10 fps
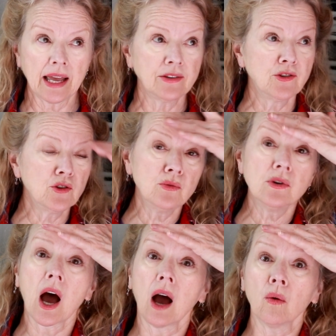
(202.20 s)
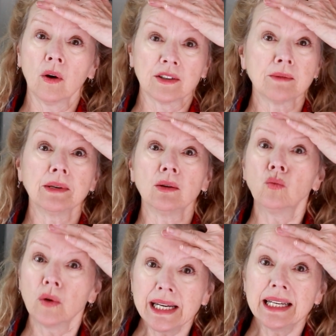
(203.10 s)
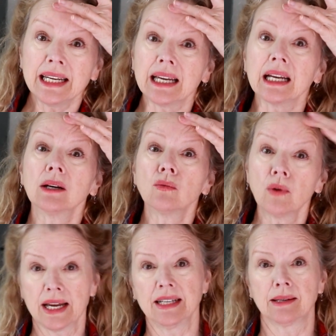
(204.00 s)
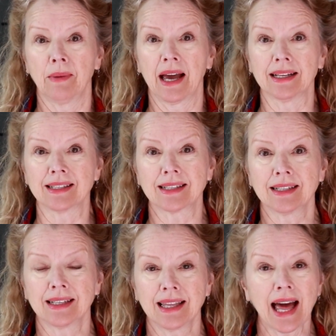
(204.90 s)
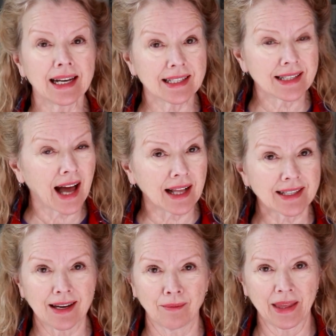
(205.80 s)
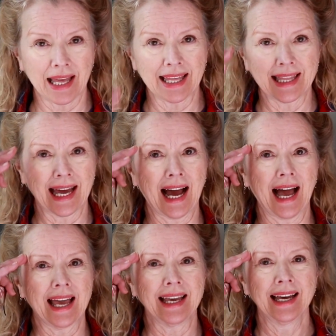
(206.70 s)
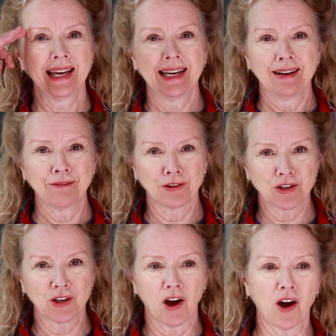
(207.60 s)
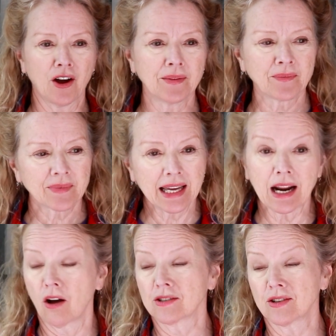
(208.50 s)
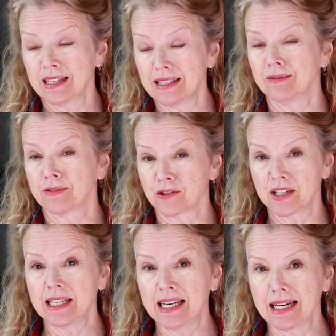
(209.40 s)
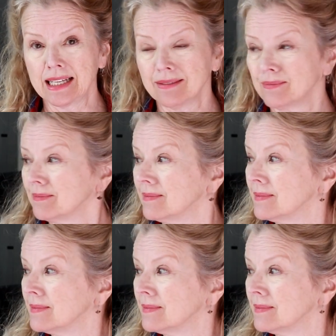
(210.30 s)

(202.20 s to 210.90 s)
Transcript: I do not want to be weeding raised beds. That is not something that I foresaw. And also, I didn't foresee getting